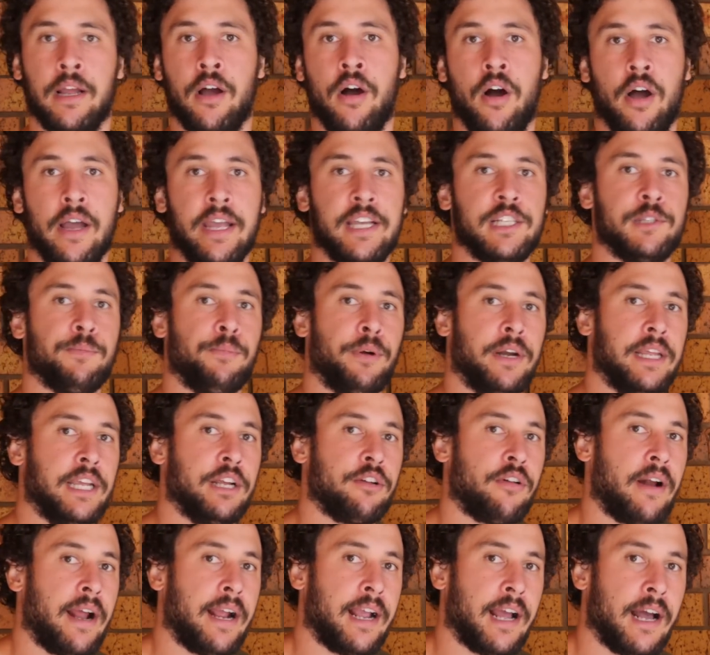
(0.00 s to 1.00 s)
oh, he's pretty
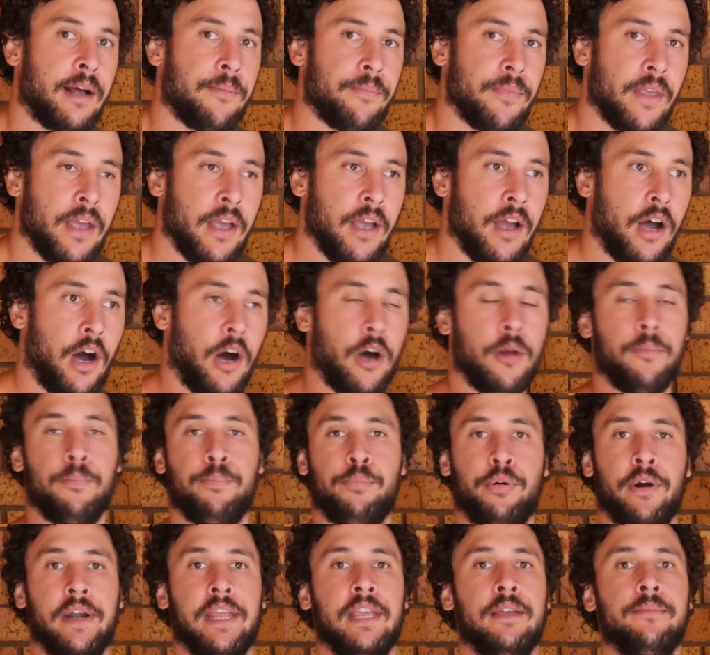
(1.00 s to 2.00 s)
crack up. On
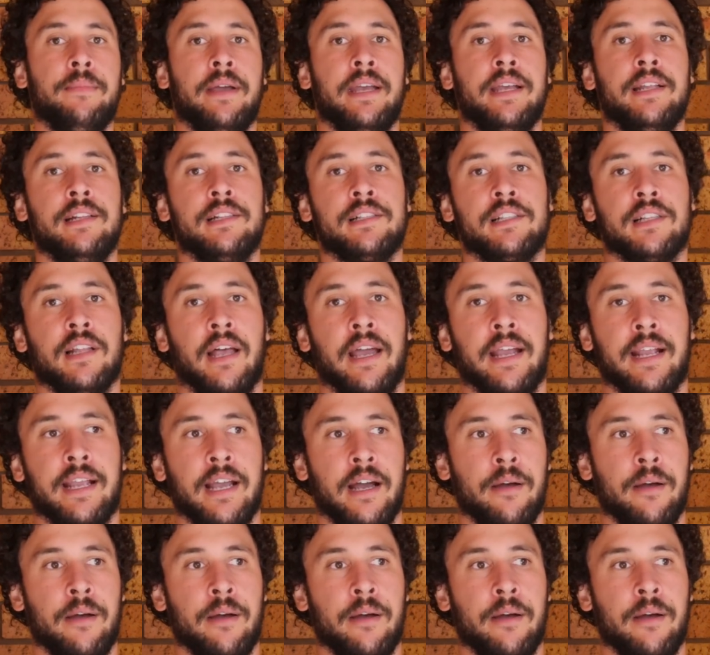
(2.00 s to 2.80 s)
pretty means like,